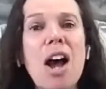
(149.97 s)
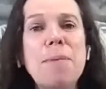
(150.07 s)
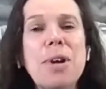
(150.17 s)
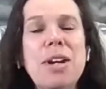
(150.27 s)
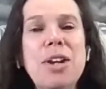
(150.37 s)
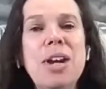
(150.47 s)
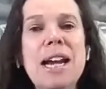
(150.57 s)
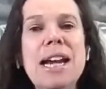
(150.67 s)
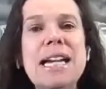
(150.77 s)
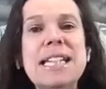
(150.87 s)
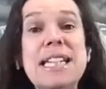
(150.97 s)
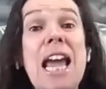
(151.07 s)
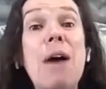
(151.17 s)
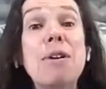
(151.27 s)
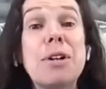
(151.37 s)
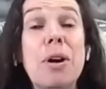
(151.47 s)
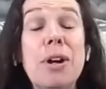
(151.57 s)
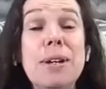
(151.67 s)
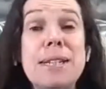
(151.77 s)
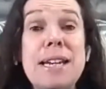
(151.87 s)
I'm going to see how it
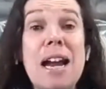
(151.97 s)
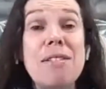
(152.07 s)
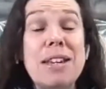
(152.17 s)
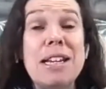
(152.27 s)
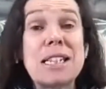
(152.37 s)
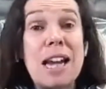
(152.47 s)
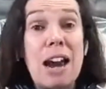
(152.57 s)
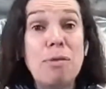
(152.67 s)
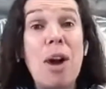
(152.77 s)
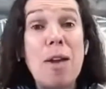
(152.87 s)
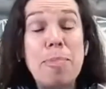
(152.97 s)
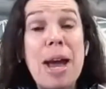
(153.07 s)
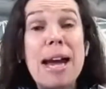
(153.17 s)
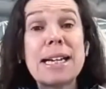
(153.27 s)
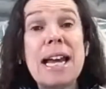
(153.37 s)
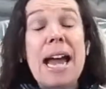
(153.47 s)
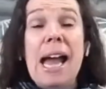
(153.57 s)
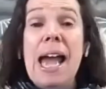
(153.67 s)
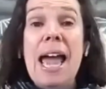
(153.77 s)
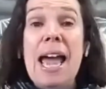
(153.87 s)
goes now that it's cut right back.
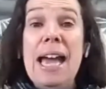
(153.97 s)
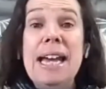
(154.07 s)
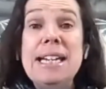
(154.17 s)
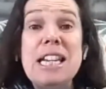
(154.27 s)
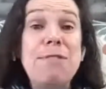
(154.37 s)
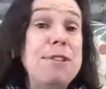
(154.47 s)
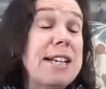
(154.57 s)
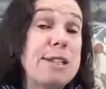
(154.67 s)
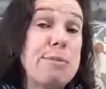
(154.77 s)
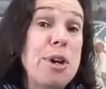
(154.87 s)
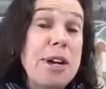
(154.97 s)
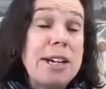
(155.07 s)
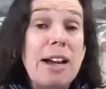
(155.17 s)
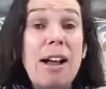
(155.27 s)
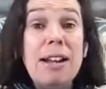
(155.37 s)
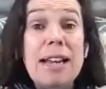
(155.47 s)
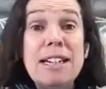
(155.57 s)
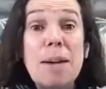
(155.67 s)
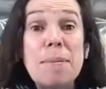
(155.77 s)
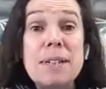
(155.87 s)
And if it doesn't work, I'll
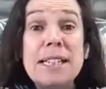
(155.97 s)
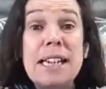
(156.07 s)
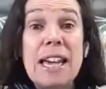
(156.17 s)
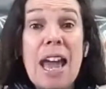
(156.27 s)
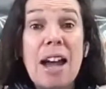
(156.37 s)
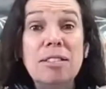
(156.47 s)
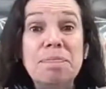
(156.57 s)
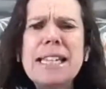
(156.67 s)
end up digging it out.